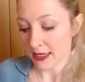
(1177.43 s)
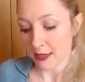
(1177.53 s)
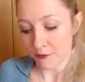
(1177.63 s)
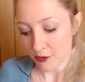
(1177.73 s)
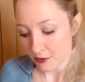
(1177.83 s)

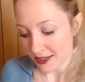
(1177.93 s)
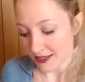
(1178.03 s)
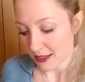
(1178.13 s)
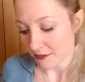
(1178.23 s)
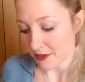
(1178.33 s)
A few weeks
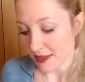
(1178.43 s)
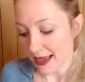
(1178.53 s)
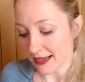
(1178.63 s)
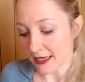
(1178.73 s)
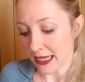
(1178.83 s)
after
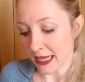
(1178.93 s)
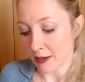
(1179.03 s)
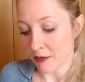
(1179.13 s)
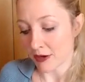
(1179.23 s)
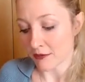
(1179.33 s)
that,
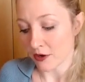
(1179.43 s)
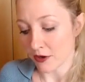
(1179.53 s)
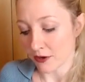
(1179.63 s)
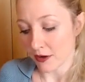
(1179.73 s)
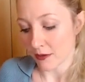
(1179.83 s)
I've got